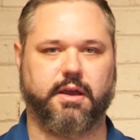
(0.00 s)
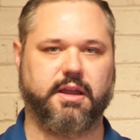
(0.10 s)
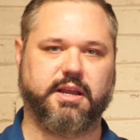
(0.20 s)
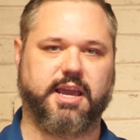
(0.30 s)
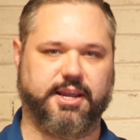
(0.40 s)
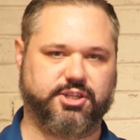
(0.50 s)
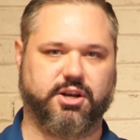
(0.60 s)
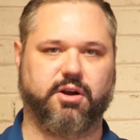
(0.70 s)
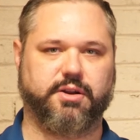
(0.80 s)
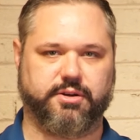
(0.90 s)

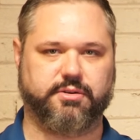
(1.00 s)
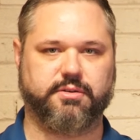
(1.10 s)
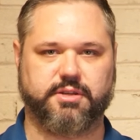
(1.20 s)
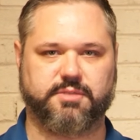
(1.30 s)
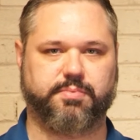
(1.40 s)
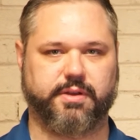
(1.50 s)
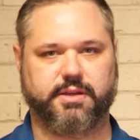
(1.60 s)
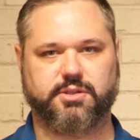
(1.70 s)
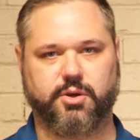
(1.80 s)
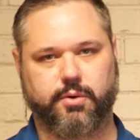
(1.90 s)
indication on your
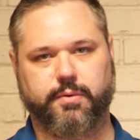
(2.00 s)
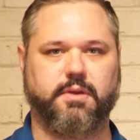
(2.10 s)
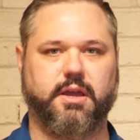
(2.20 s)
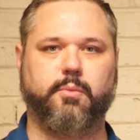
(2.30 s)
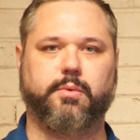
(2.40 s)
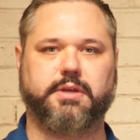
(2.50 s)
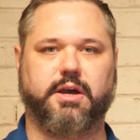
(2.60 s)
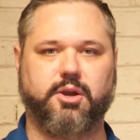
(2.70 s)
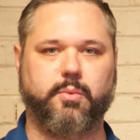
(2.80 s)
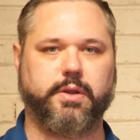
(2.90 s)
display, so it will
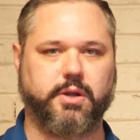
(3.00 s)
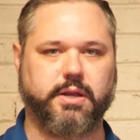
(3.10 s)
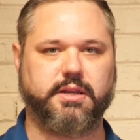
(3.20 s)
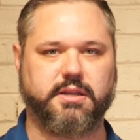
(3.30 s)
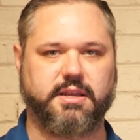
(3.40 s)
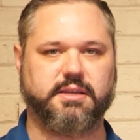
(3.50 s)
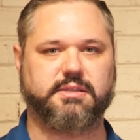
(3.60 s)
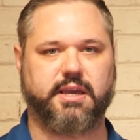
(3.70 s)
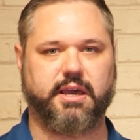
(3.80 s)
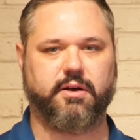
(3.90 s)
tell you when you need to
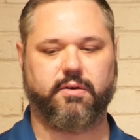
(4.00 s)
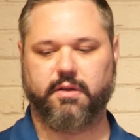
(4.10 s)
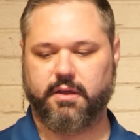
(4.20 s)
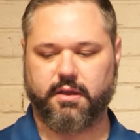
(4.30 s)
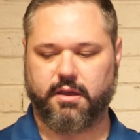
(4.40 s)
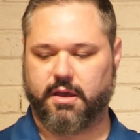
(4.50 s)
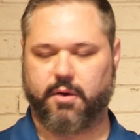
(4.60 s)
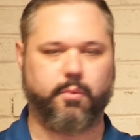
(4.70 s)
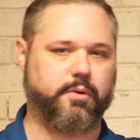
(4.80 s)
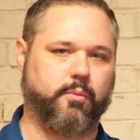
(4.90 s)
descale.
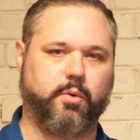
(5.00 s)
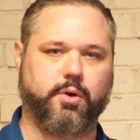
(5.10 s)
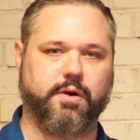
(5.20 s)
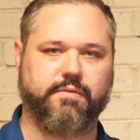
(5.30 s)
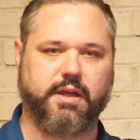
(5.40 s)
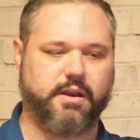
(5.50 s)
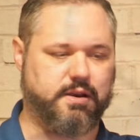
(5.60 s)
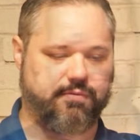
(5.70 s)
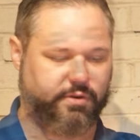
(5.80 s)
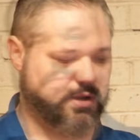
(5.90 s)
We'll go over that a different